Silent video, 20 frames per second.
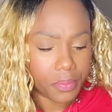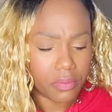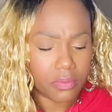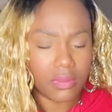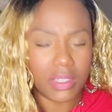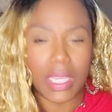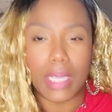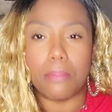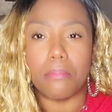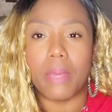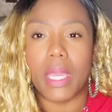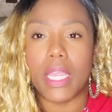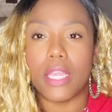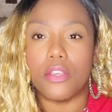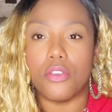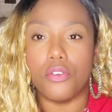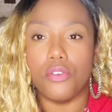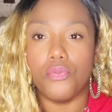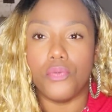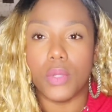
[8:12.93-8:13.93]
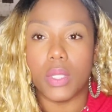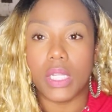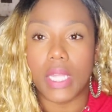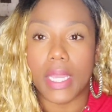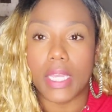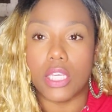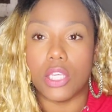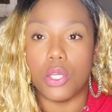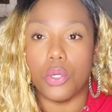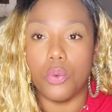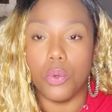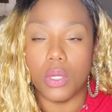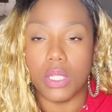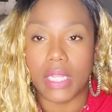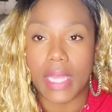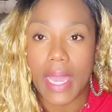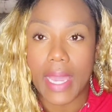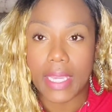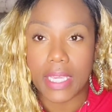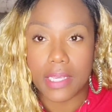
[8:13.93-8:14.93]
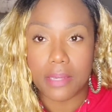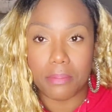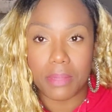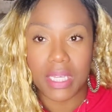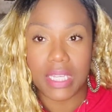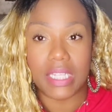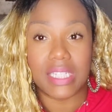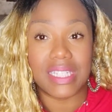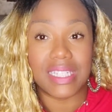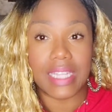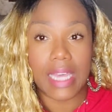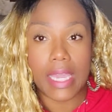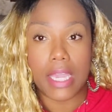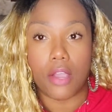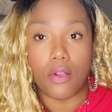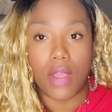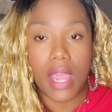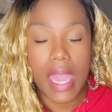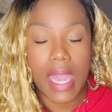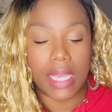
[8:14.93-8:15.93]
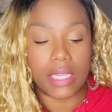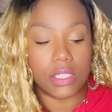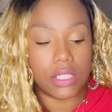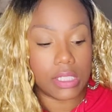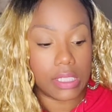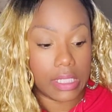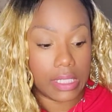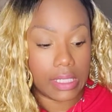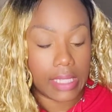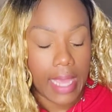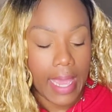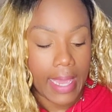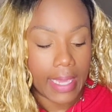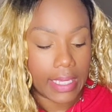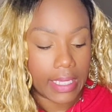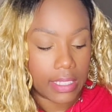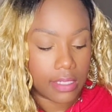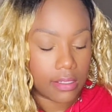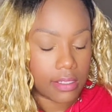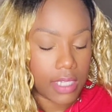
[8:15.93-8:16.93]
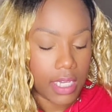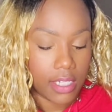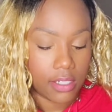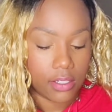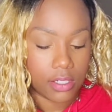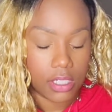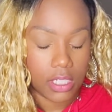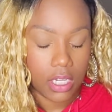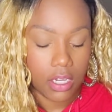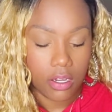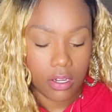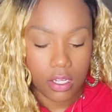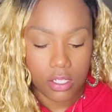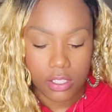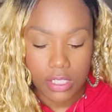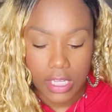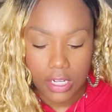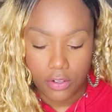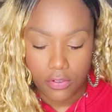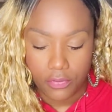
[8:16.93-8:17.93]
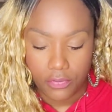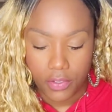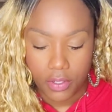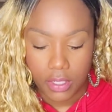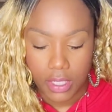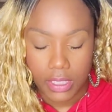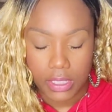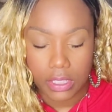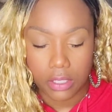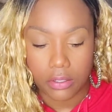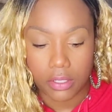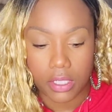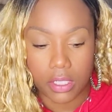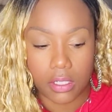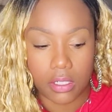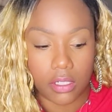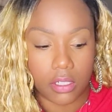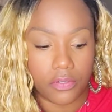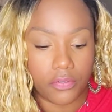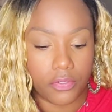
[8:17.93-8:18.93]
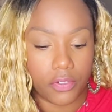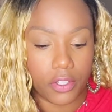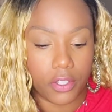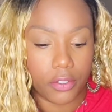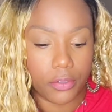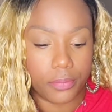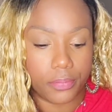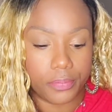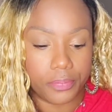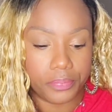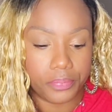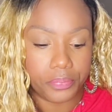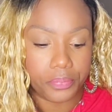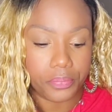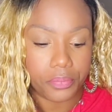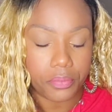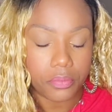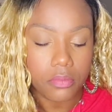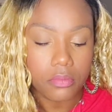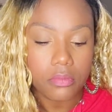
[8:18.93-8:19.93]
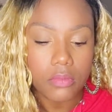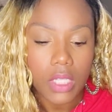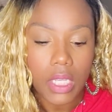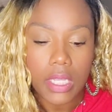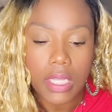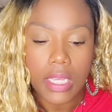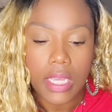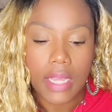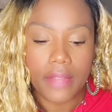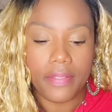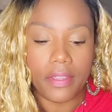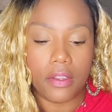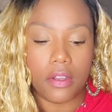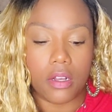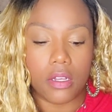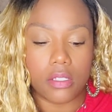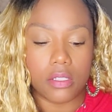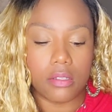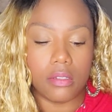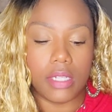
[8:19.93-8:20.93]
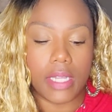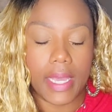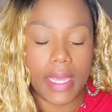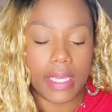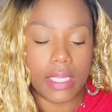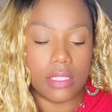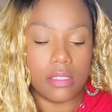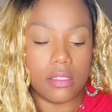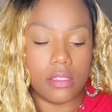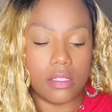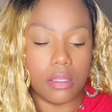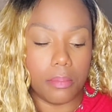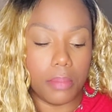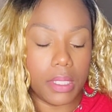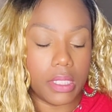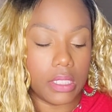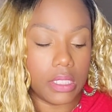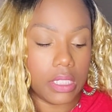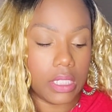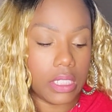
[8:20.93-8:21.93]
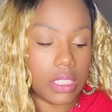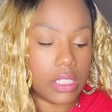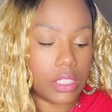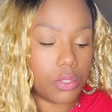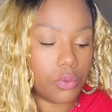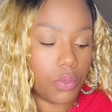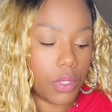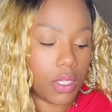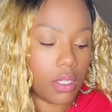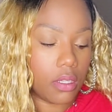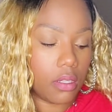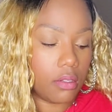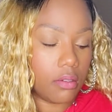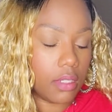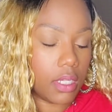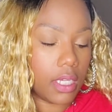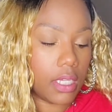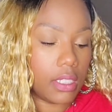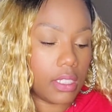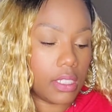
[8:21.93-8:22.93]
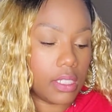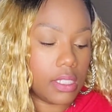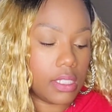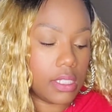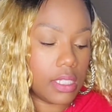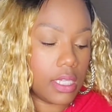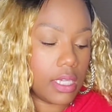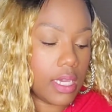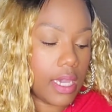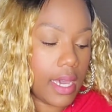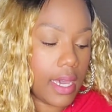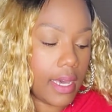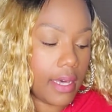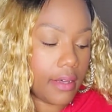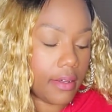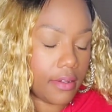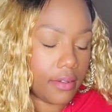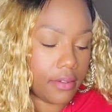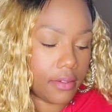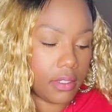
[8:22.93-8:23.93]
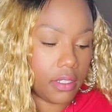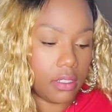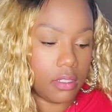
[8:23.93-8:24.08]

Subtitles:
they made you feel like you were lacking because they are actually lacking, Sagittarius. They don't feel like they're good enough for you. They're also lacking stability as well. Okay, let's see how